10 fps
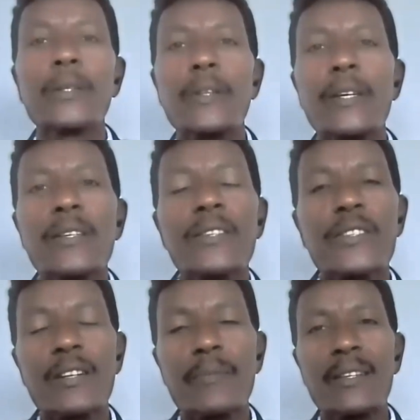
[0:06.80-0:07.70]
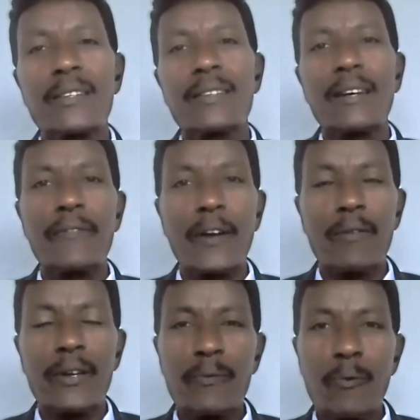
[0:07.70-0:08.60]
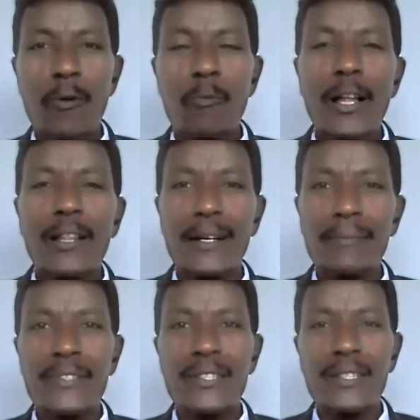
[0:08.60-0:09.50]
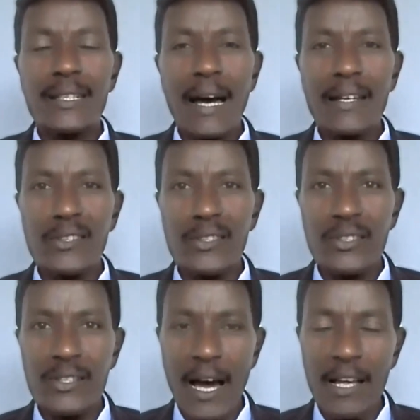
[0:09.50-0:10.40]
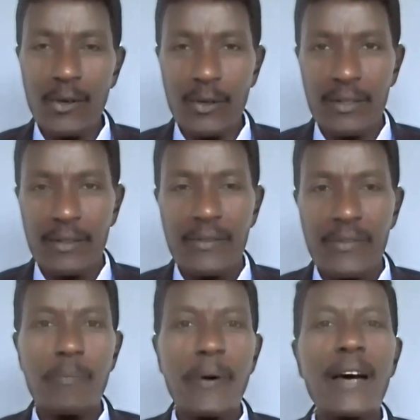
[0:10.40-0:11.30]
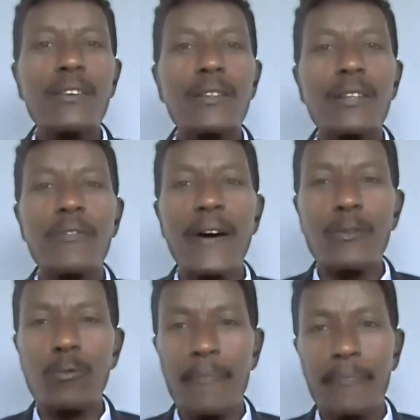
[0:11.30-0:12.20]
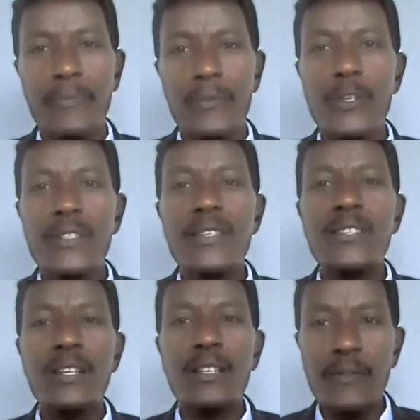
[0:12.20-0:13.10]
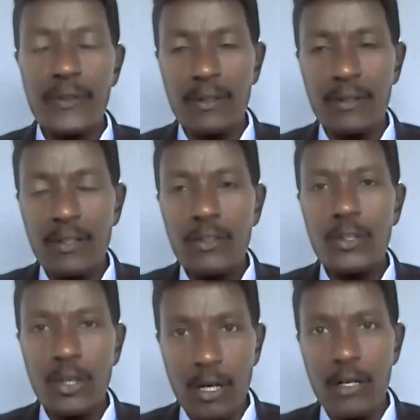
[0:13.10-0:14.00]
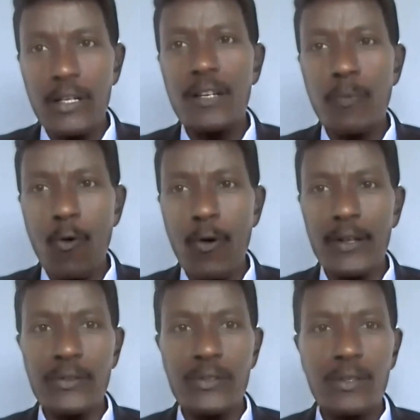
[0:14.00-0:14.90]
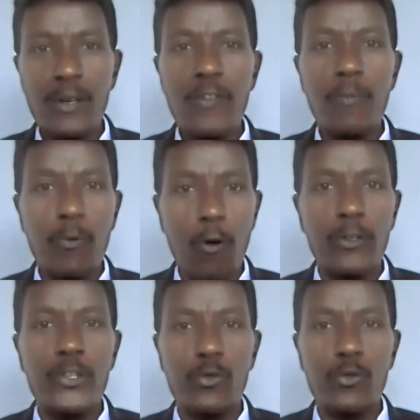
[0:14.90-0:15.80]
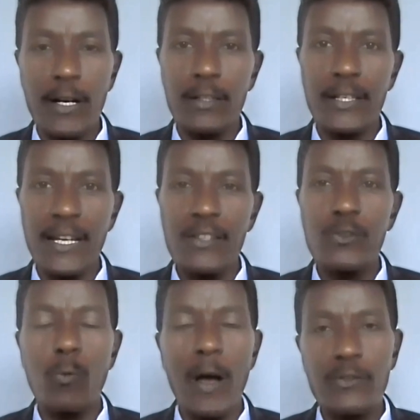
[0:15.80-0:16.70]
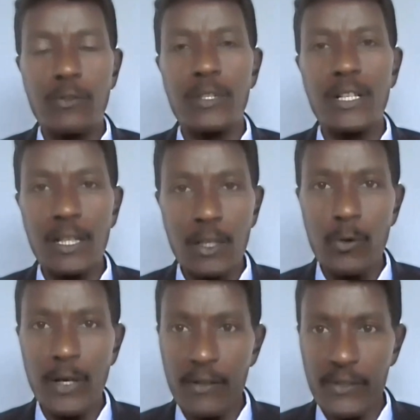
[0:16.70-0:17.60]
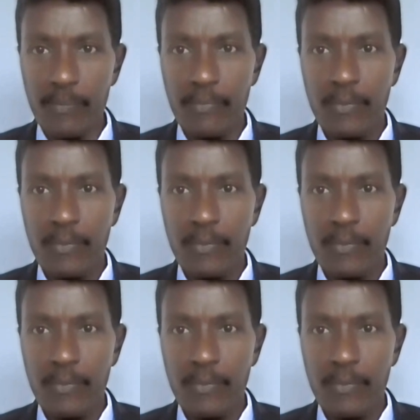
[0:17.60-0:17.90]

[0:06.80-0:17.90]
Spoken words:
Ladies and gentlemen, a very warm welcome to Addis Dialogue. The Battle of Adwa was a significant turning point in the broader struggle against Western colonialism,